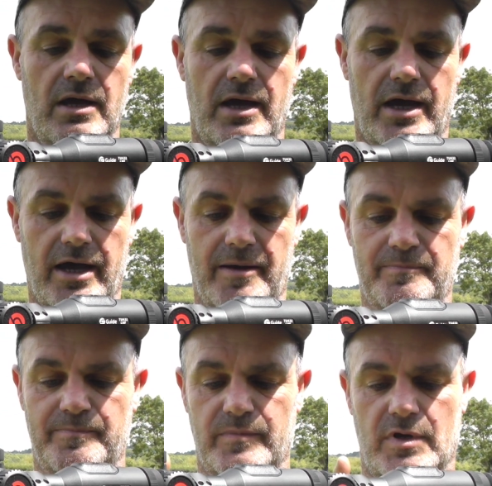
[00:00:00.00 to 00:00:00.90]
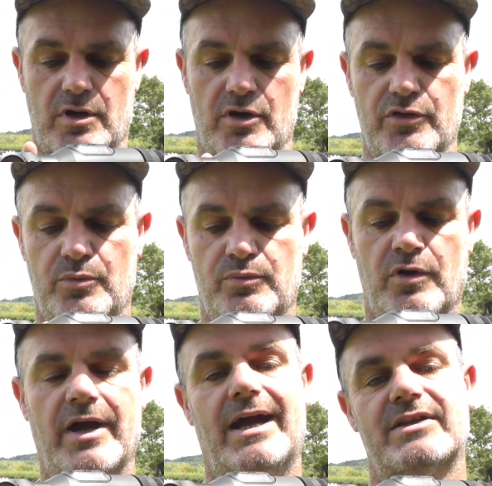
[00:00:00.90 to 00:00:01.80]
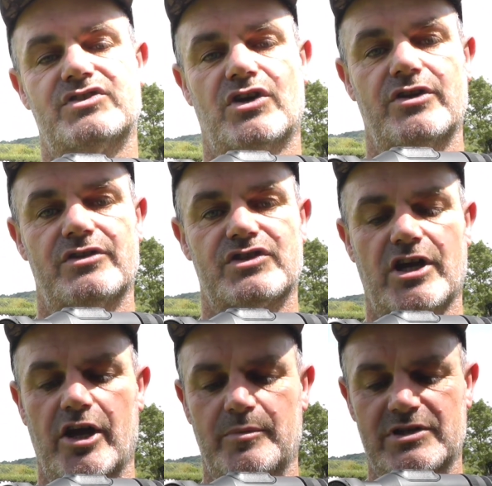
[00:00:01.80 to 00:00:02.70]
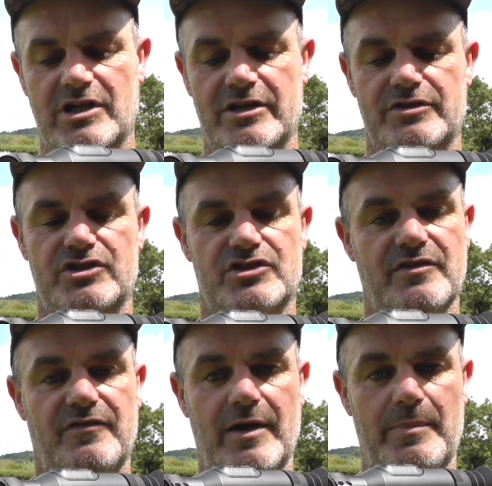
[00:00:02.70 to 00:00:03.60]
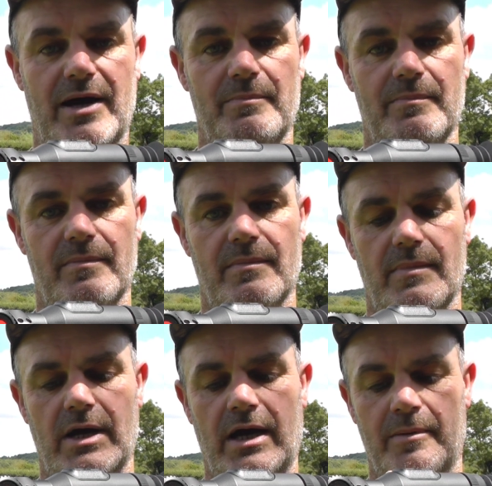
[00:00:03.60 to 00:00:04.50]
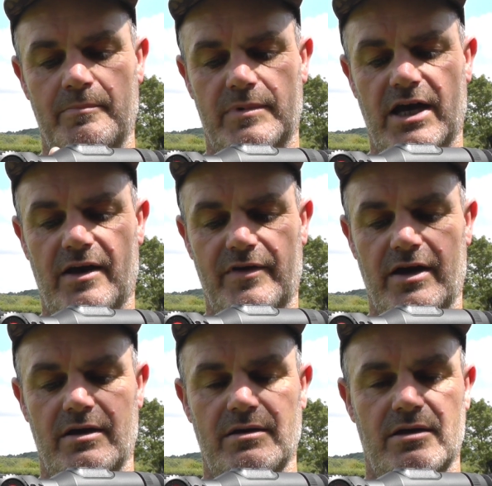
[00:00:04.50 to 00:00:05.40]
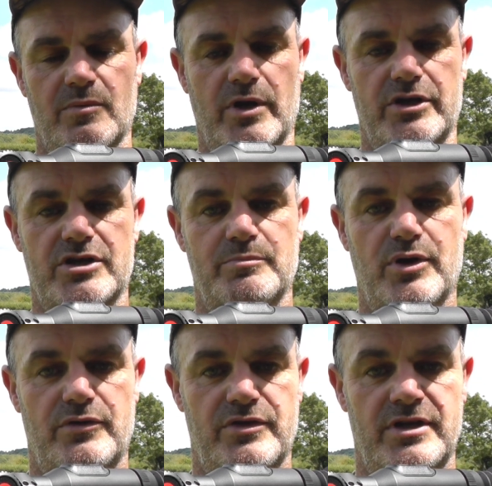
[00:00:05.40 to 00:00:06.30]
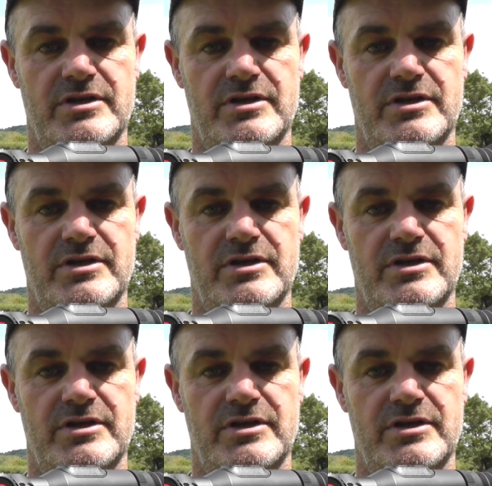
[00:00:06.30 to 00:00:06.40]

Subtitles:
On the right hand side of the scope is literally just a flip up cover where you can put the